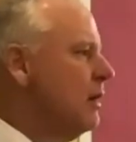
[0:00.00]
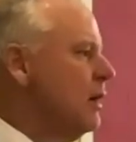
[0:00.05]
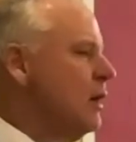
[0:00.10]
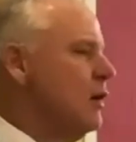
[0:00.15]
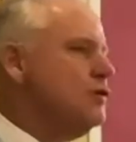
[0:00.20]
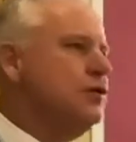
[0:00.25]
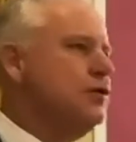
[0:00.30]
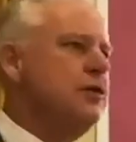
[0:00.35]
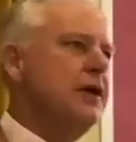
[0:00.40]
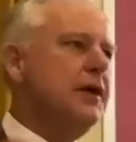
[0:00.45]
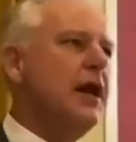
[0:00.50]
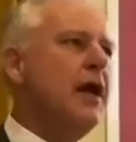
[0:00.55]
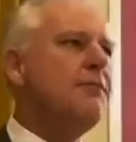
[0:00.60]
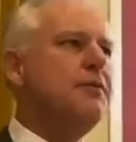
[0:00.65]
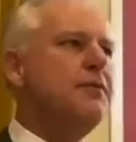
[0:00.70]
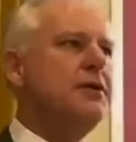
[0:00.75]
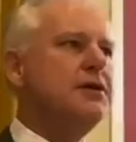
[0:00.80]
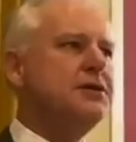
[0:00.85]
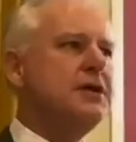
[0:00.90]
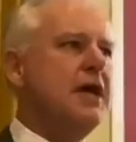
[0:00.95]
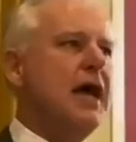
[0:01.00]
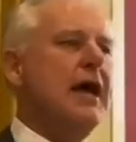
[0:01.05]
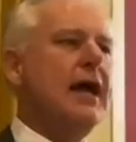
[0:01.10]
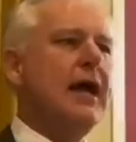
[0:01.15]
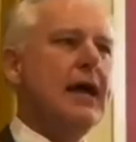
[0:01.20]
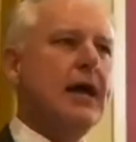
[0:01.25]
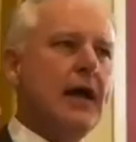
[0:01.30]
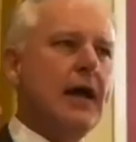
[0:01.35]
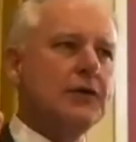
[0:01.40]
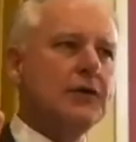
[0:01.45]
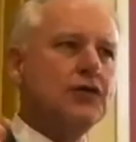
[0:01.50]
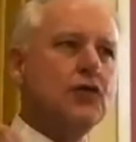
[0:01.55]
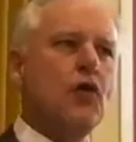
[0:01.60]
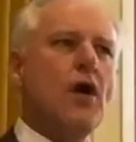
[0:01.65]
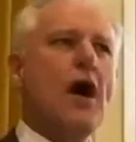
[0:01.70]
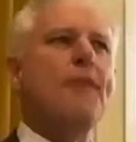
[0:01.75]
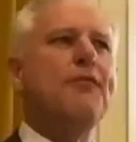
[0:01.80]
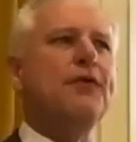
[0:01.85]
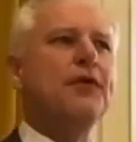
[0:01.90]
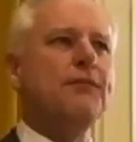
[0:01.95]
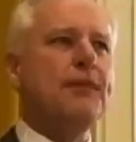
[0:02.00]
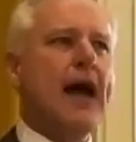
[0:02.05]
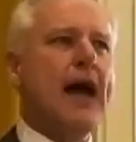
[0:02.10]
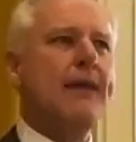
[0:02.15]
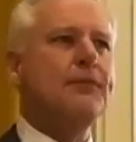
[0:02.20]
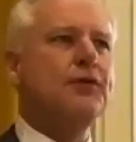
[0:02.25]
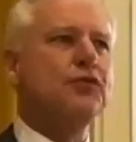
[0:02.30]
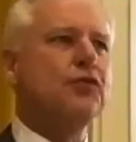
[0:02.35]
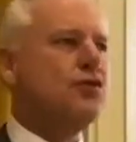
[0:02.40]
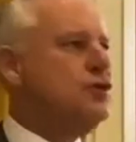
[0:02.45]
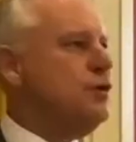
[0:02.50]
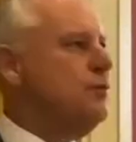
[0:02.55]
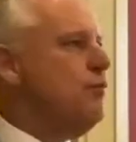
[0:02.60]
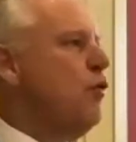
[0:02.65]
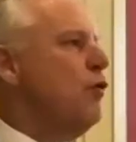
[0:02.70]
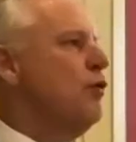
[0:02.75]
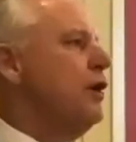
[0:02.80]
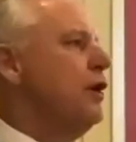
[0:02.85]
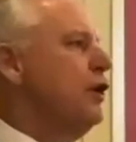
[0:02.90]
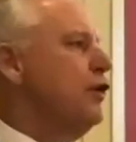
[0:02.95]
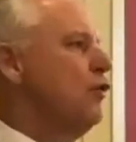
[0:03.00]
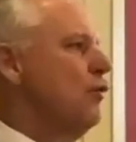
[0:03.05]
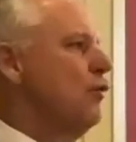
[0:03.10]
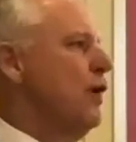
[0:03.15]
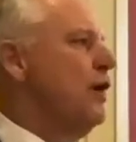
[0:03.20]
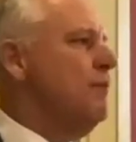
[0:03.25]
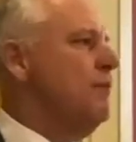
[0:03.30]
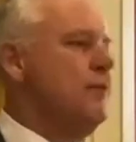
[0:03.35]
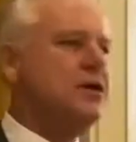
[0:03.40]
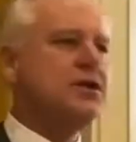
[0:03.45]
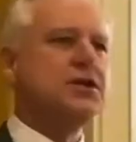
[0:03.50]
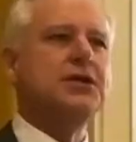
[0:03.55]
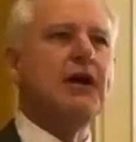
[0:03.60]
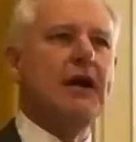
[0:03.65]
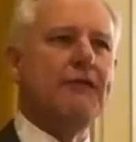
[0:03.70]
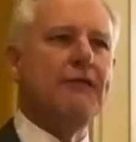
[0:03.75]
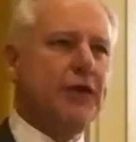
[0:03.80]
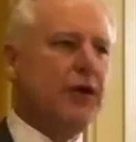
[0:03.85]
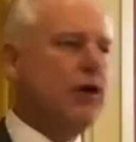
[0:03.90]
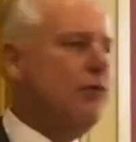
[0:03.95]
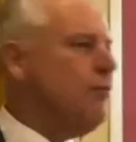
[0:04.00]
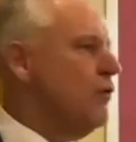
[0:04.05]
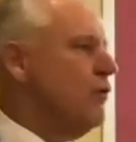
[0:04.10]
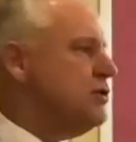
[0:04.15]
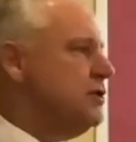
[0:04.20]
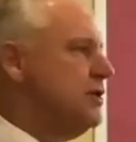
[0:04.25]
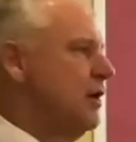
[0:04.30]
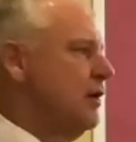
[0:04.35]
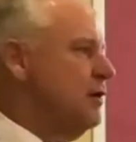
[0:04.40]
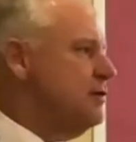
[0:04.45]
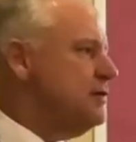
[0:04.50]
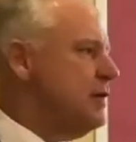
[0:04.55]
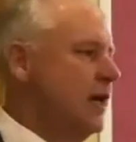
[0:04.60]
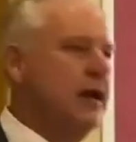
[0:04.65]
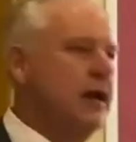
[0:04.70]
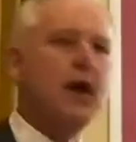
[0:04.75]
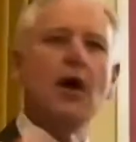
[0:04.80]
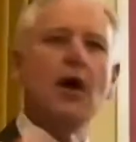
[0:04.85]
Because when you get up and you say, as Cooperative Baptists, we're supporting career missionary field personnel, you say,